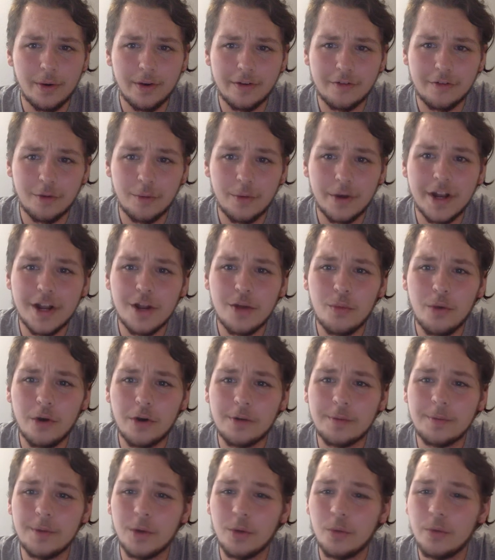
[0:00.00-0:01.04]
Everyone, and
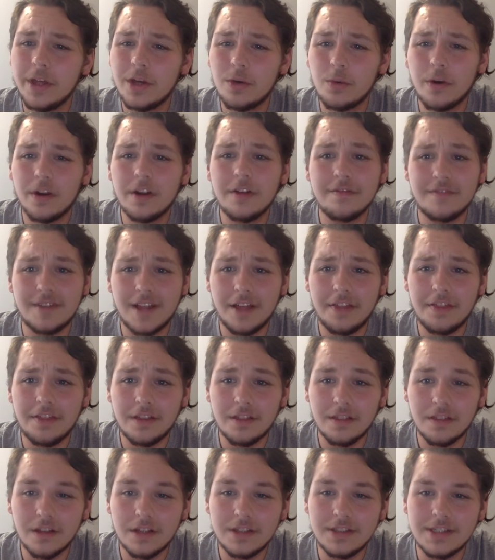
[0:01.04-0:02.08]
welcome to week 1 of Death
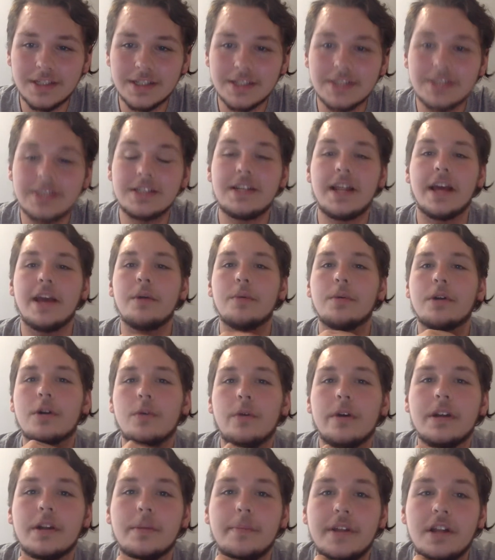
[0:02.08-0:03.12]
in London. Today we're
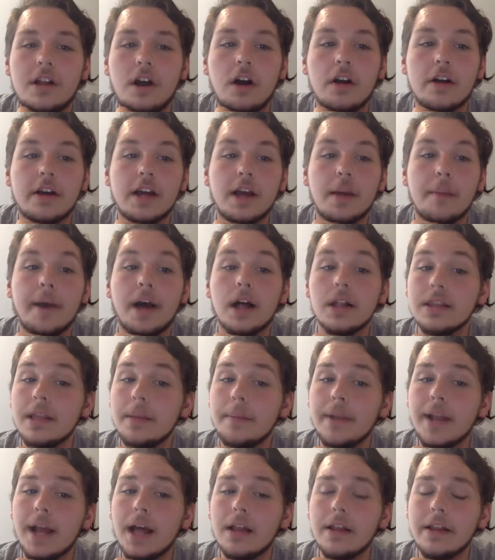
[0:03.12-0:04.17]
going to be talking about
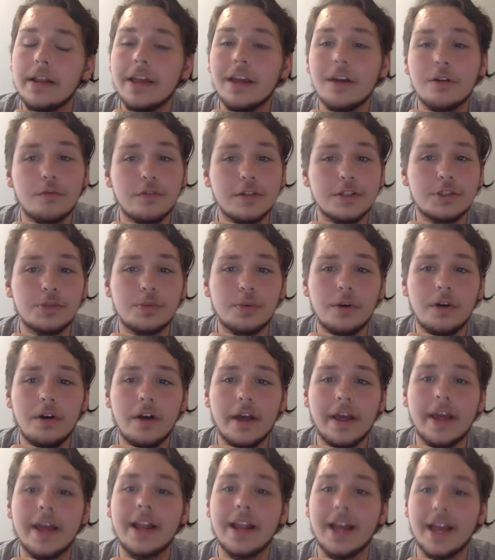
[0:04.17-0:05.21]
liminality, ritual,
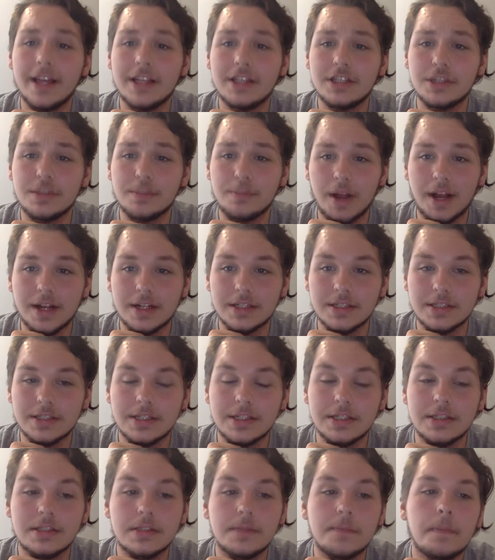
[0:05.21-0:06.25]
and ancient
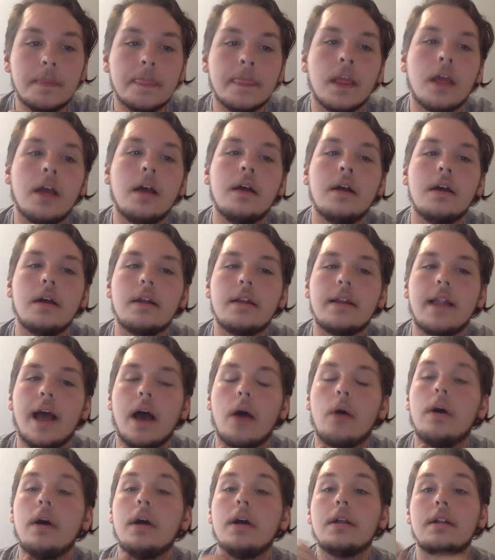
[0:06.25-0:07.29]
practices. Now,
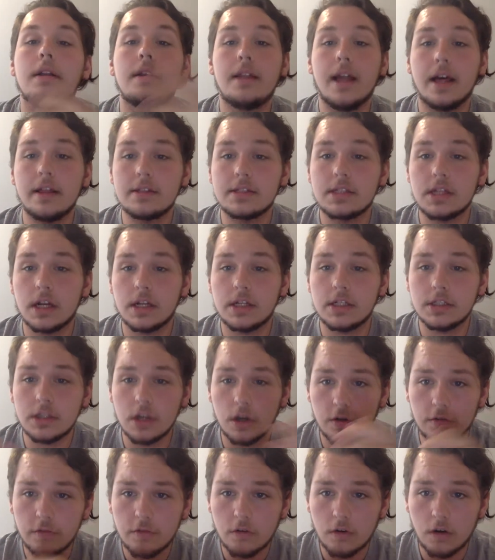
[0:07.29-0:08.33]
death studies
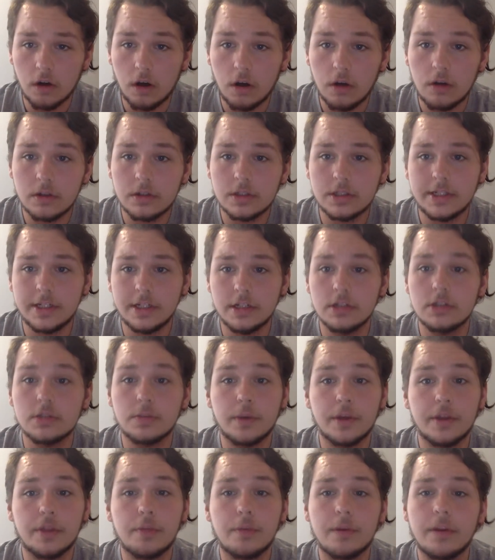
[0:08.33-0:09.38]
overall deals
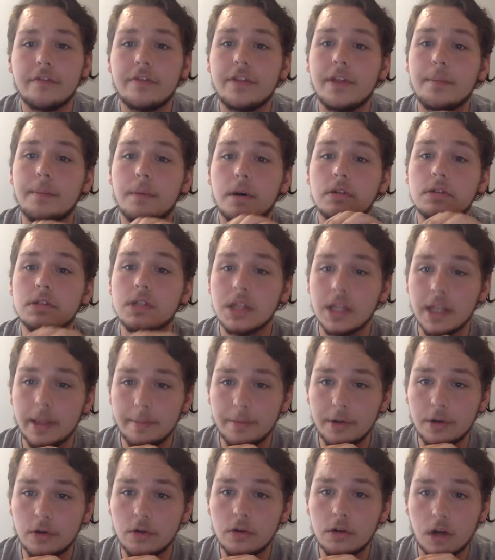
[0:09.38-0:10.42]
with one of the most
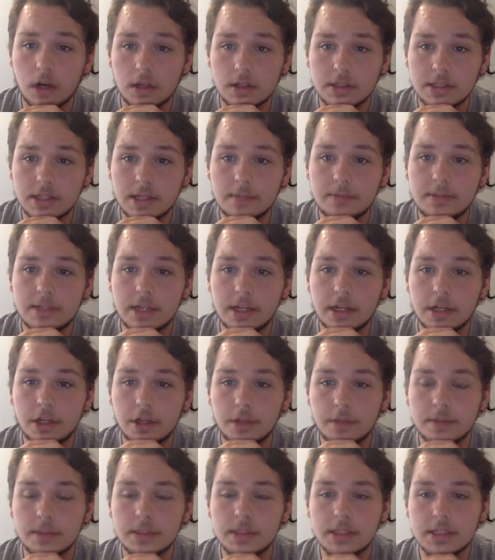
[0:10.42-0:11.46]
liminal concepts in
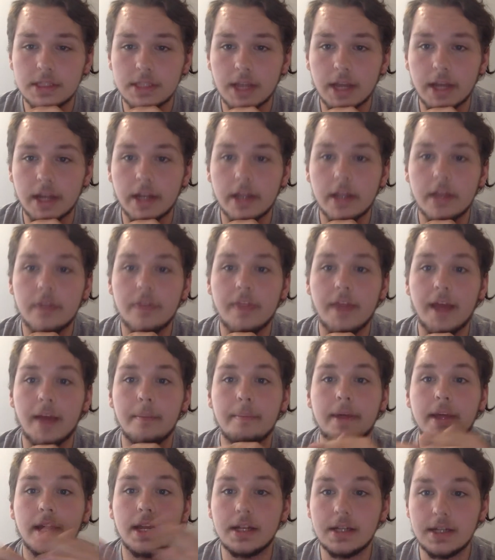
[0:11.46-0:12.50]
human society, that
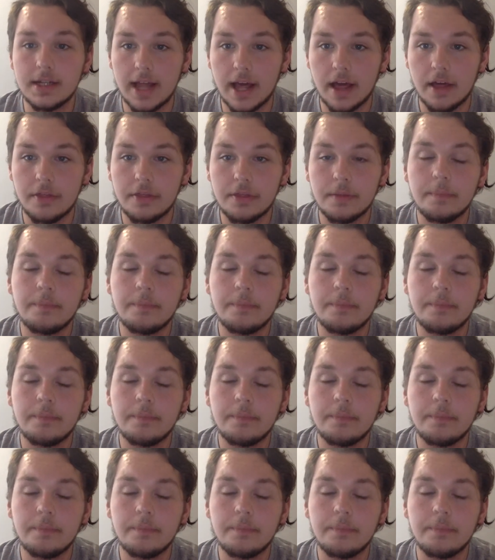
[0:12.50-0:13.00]
being death.